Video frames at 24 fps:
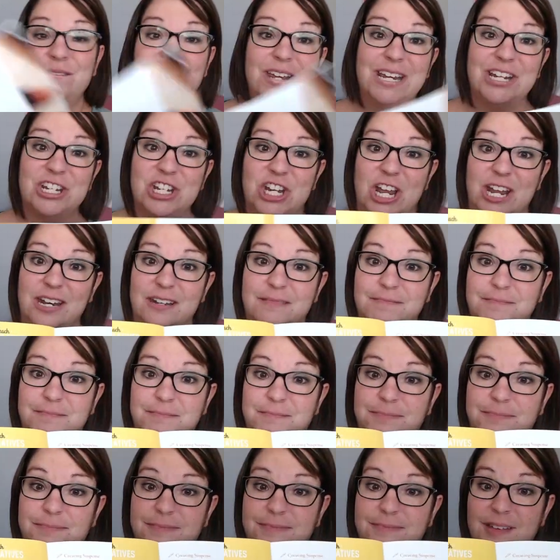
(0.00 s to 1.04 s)
fiction,
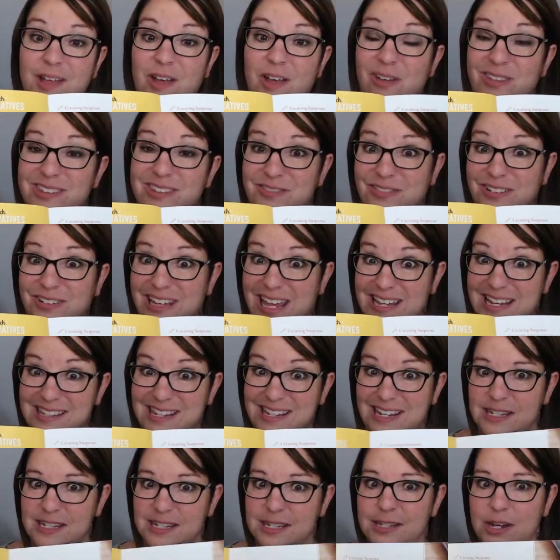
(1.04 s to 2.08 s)
all the different
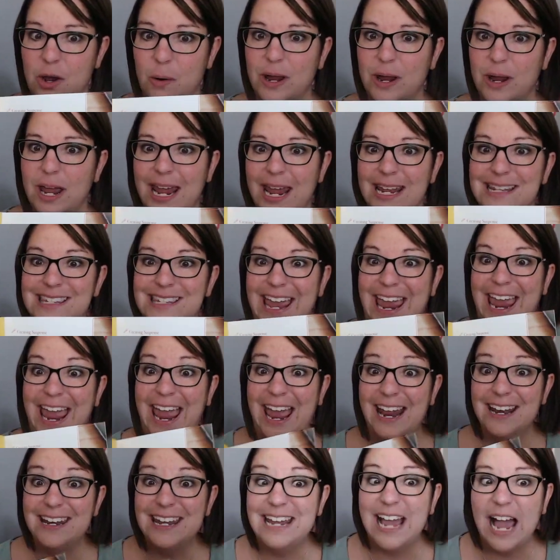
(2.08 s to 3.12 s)
lessons. So it's a
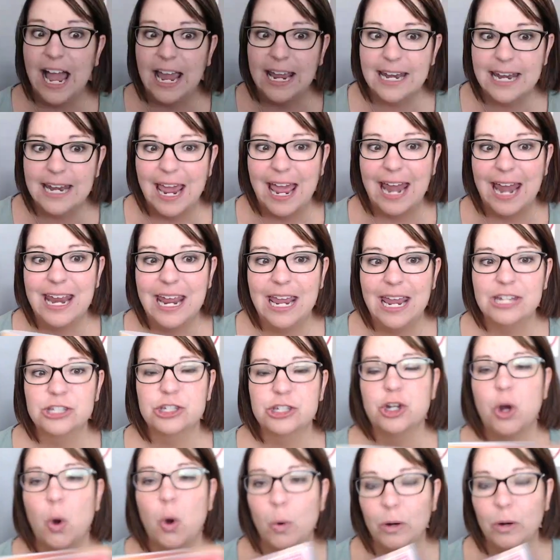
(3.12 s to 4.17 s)
handy guide, and
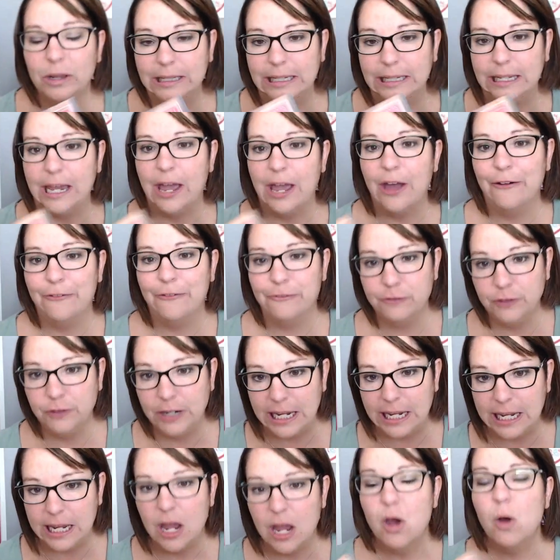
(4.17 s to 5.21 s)
it's totally
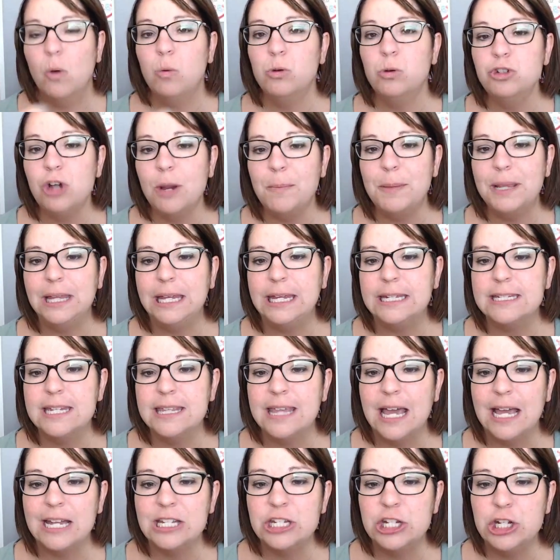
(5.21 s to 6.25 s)
free. We'll drop a link
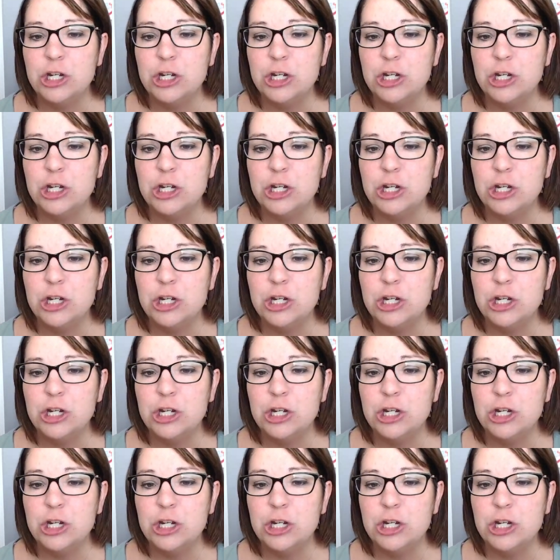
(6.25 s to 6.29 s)
to that,